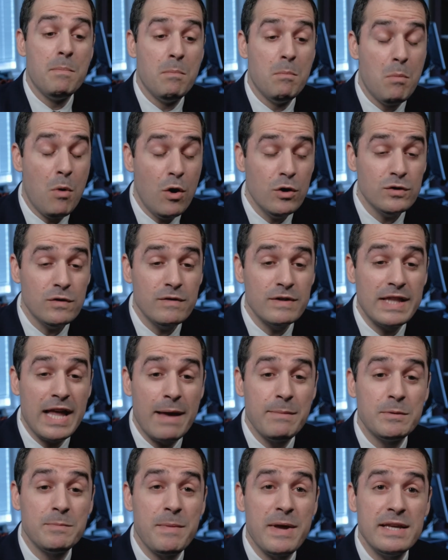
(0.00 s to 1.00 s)
Most of the
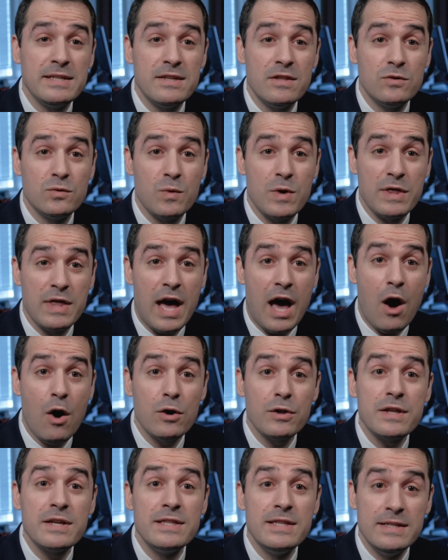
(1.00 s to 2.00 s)
times, patients with
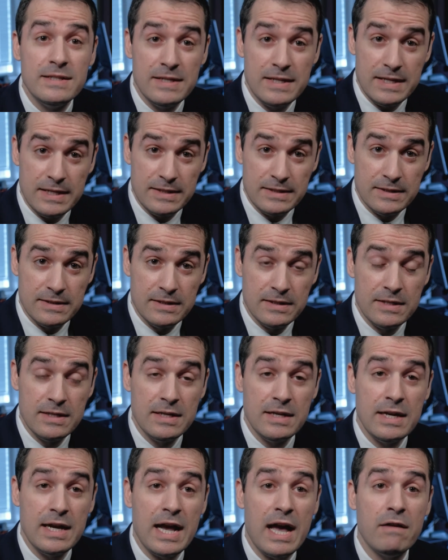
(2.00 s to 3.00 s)
aortic disease
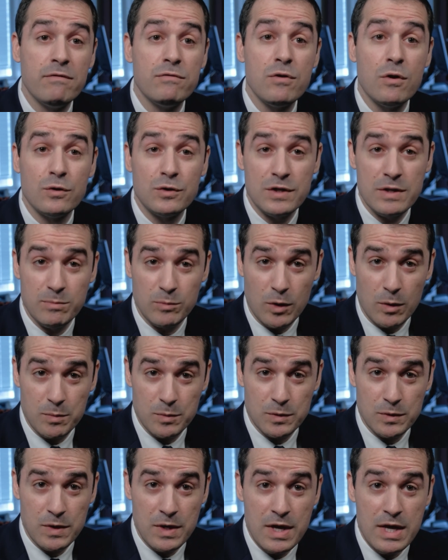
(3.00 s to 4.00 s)
have no
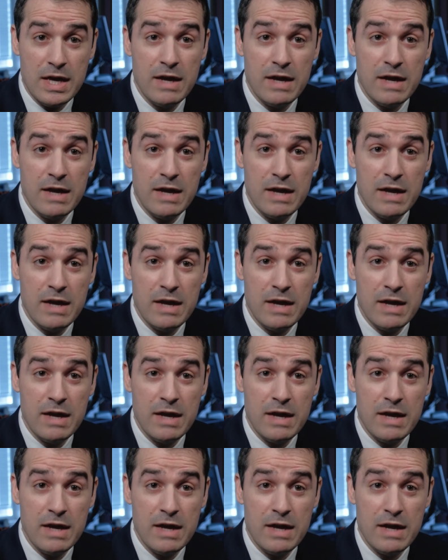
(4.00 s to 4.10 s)
symptoms.